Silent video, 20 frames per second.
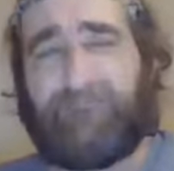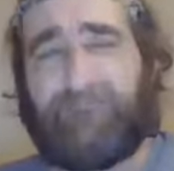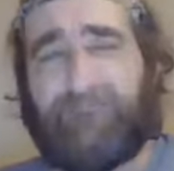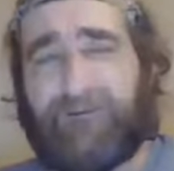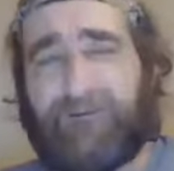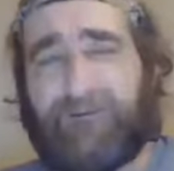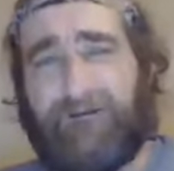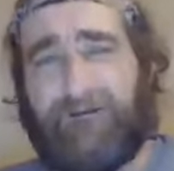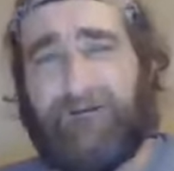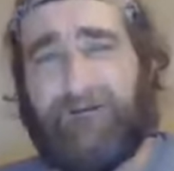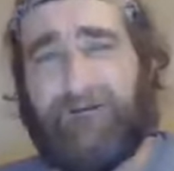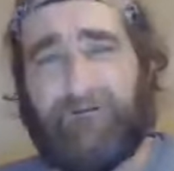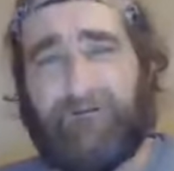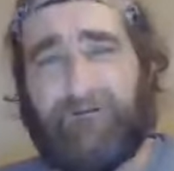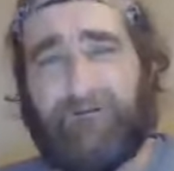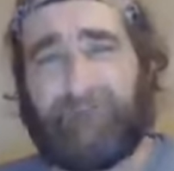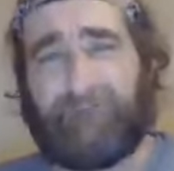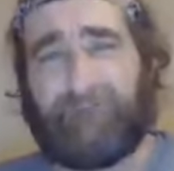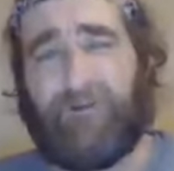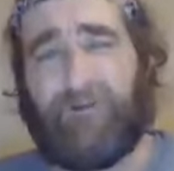you know,
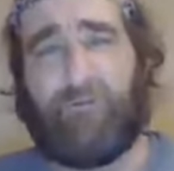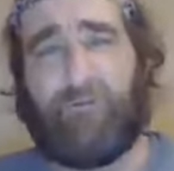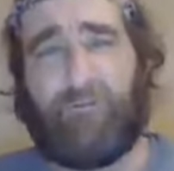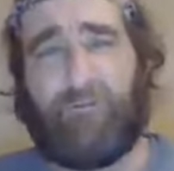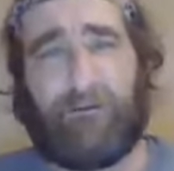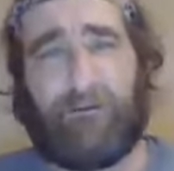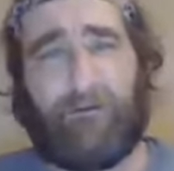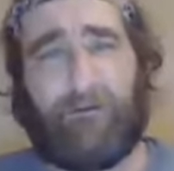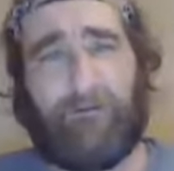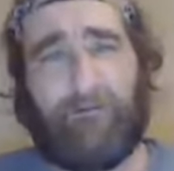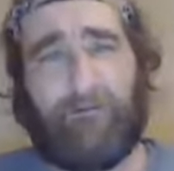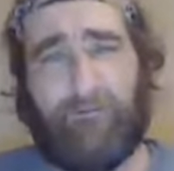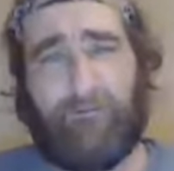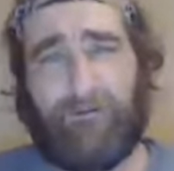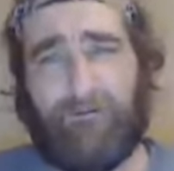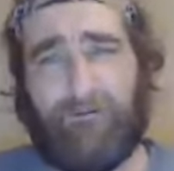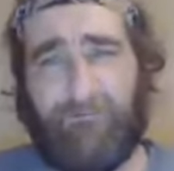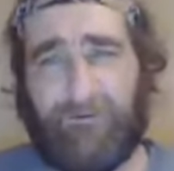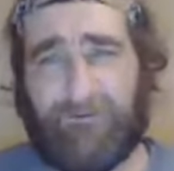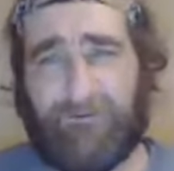seemed to come out of
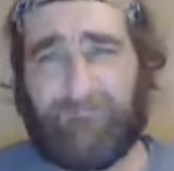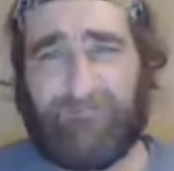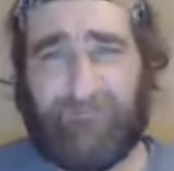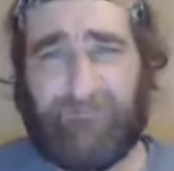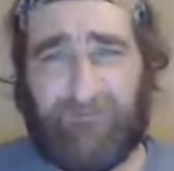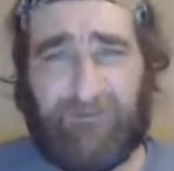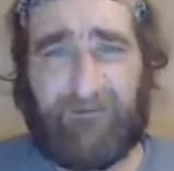nowhere.